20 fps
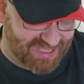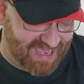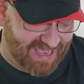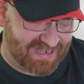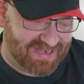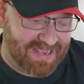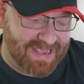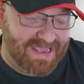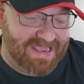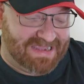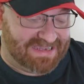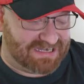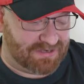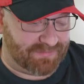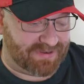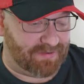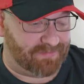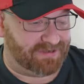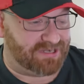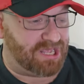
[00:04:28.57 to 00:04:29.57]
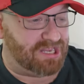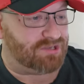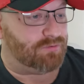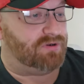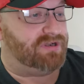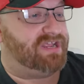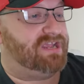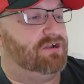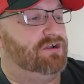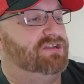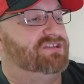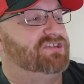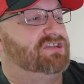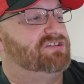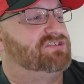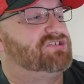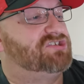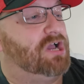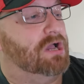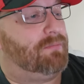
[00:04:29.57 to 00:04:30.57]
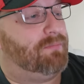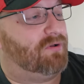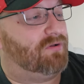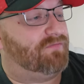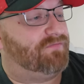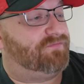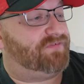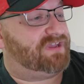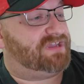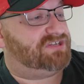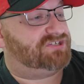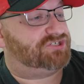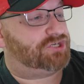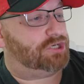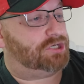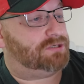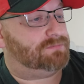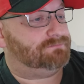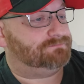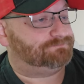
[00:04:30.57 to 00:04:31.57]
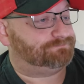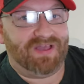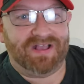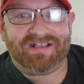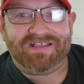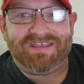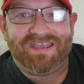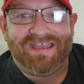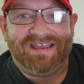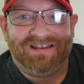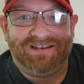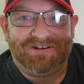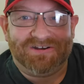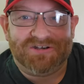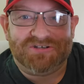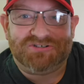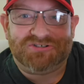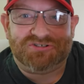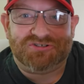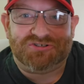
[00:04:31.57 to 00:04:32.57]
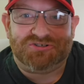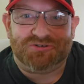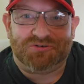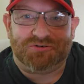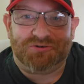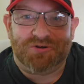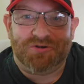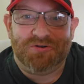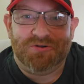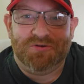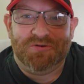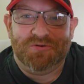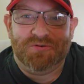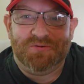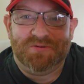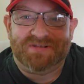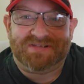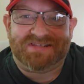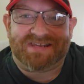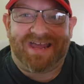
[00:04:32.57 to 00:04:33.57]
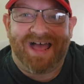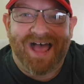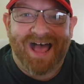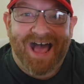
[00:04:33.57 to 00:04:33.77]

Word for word: that. And then we have another one here. It's a double feature. The Killer Shrews